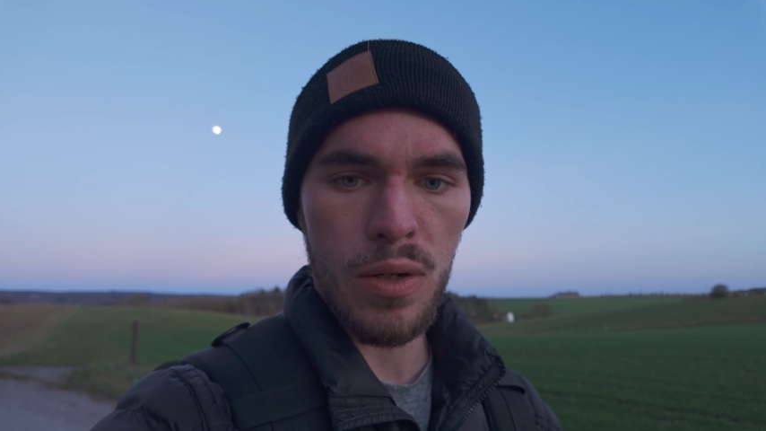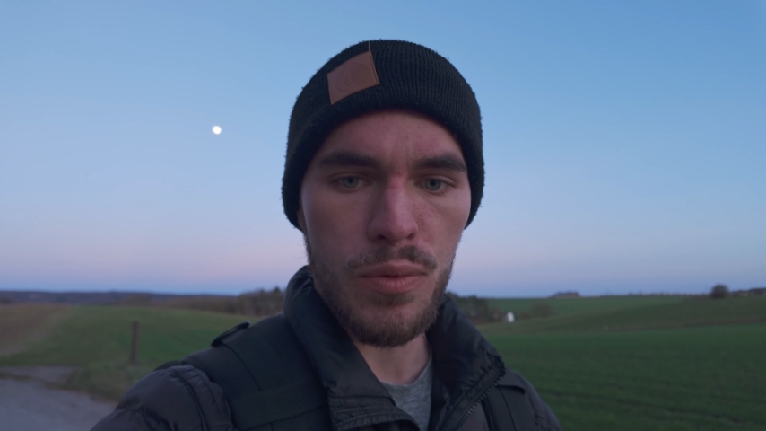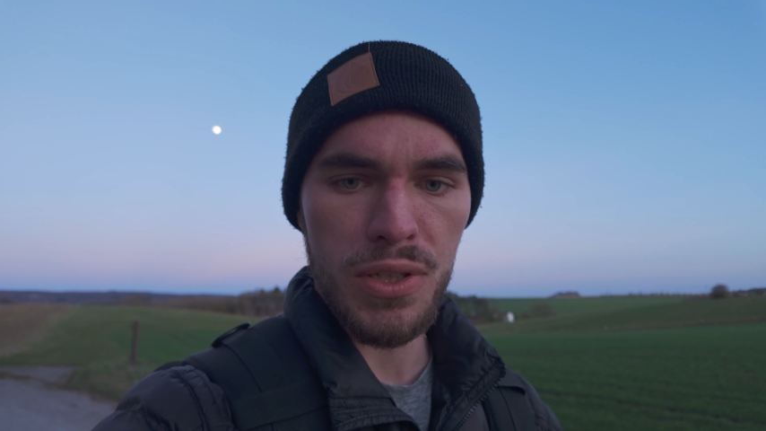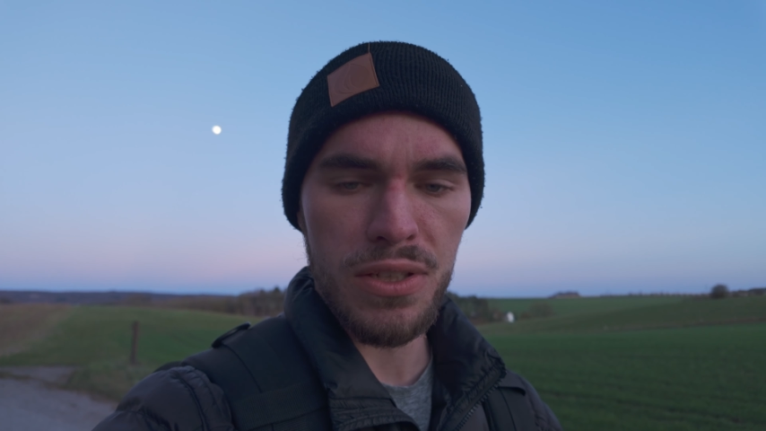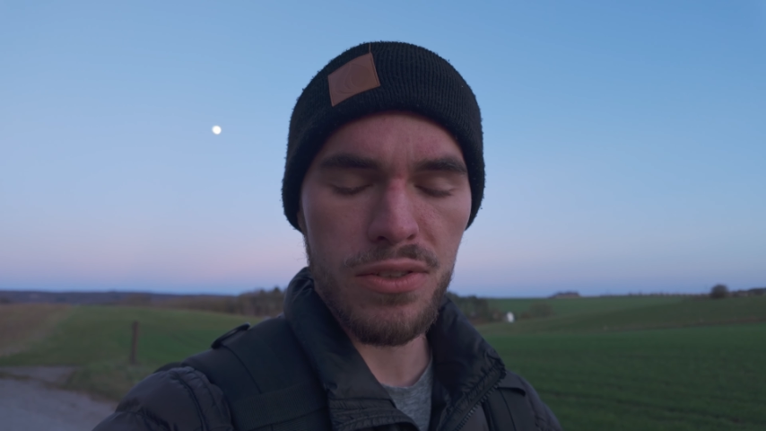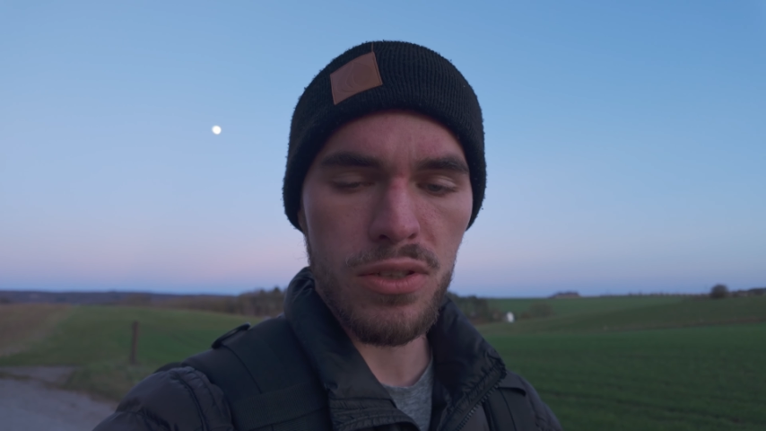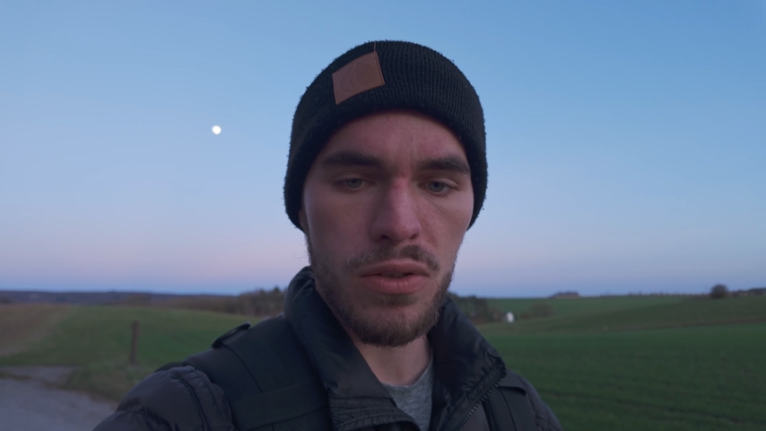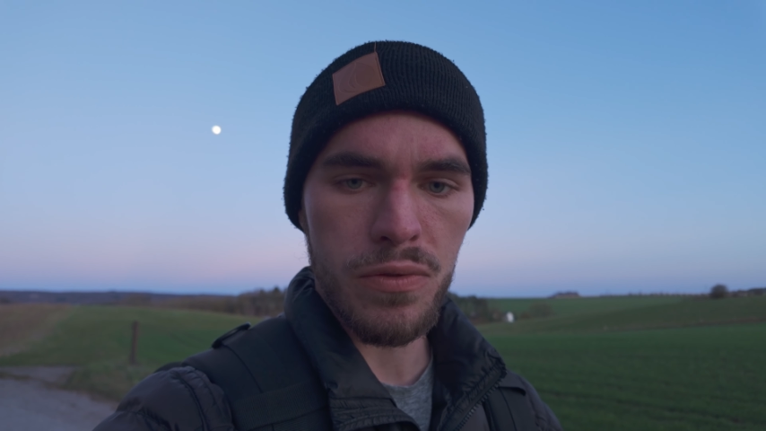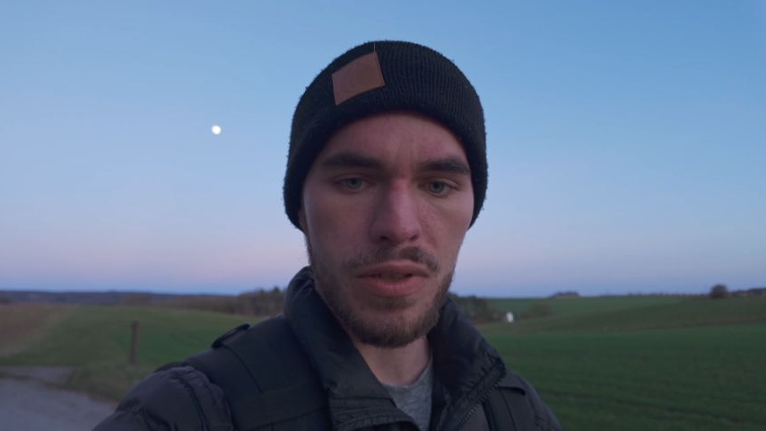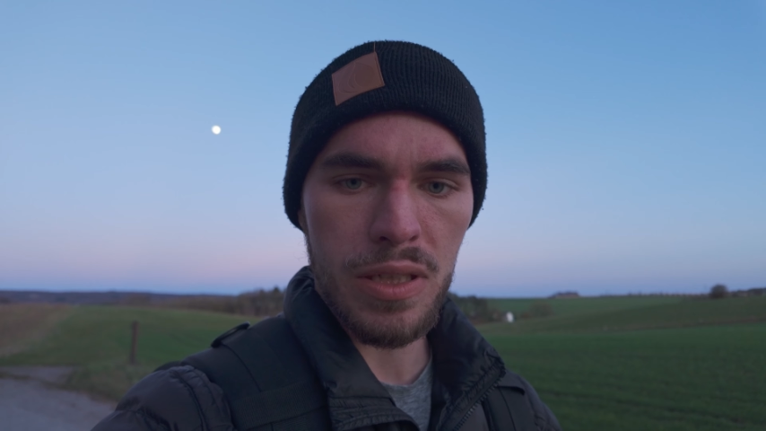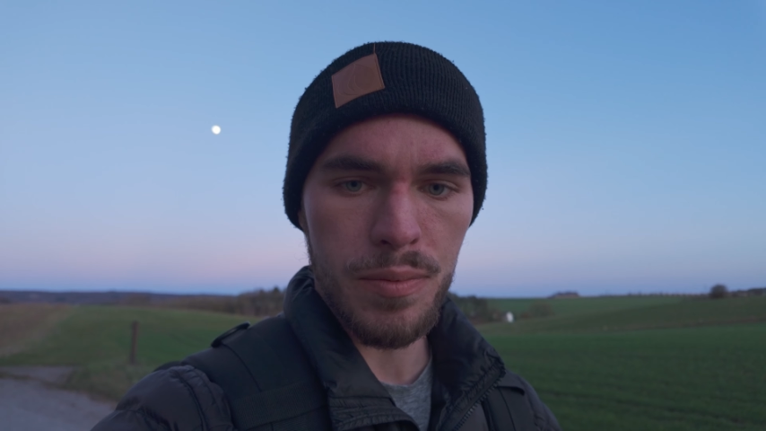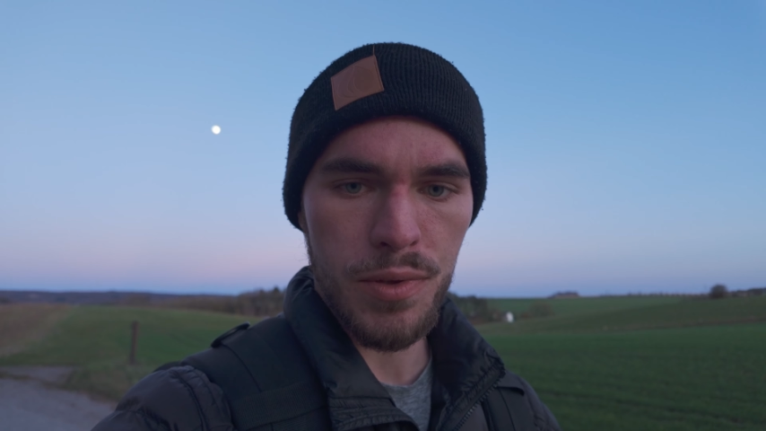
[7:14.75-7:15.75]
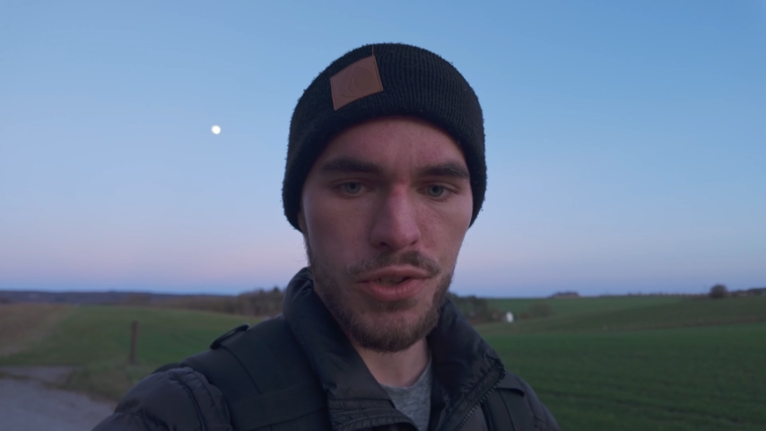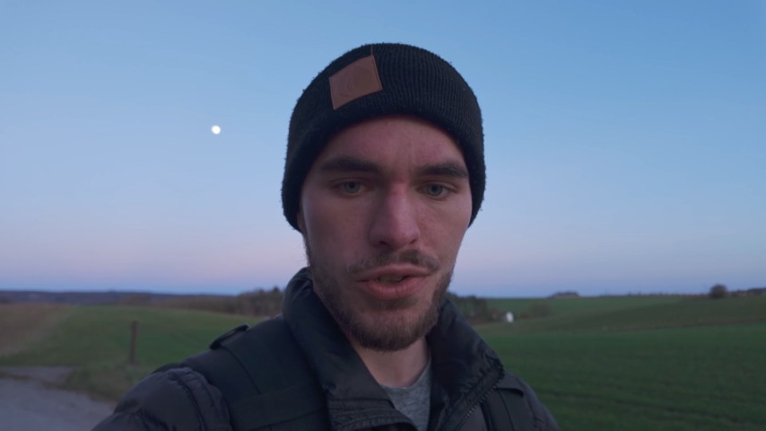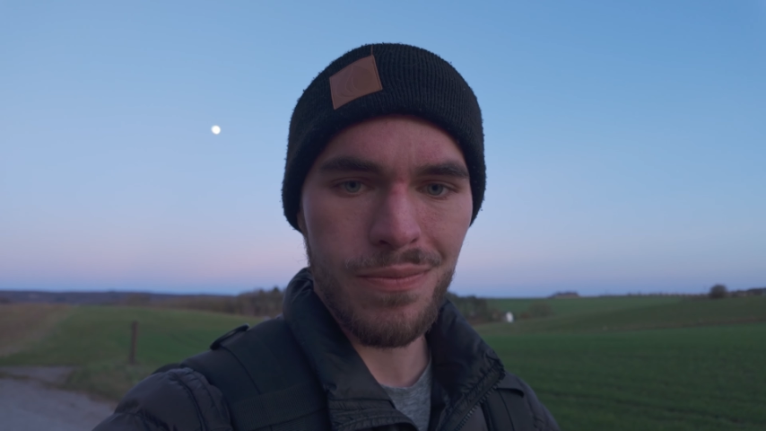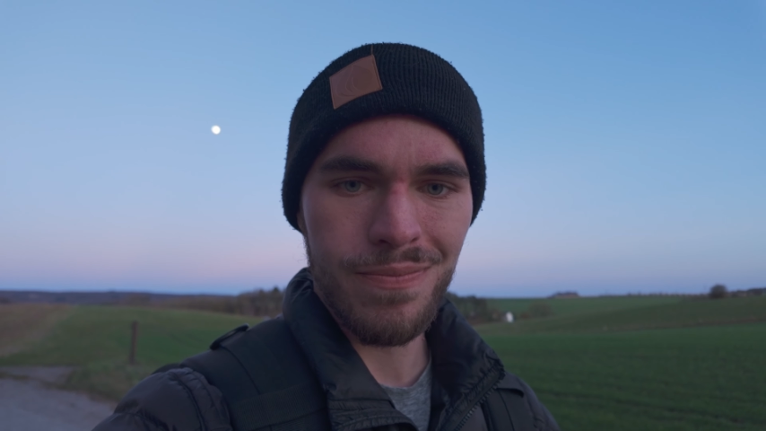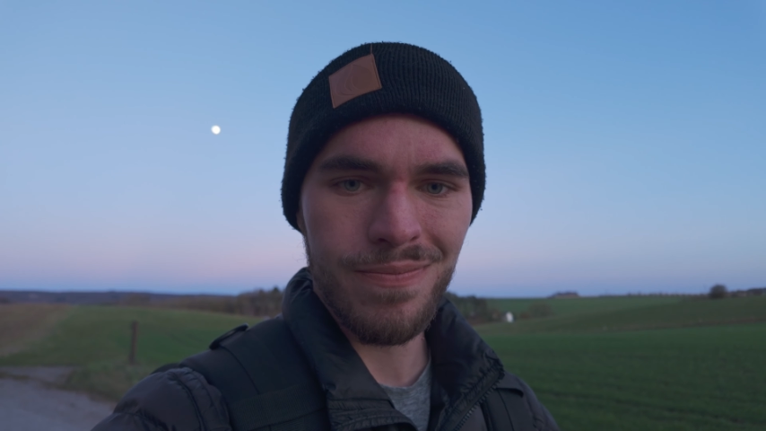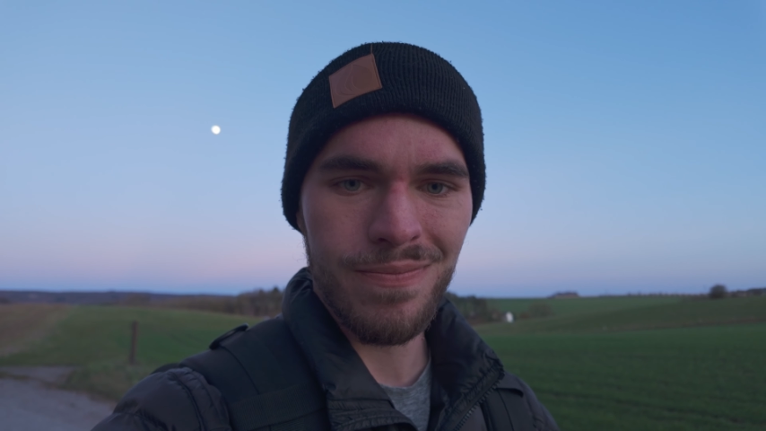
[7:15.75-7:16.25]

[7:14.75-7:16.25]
areas of the image.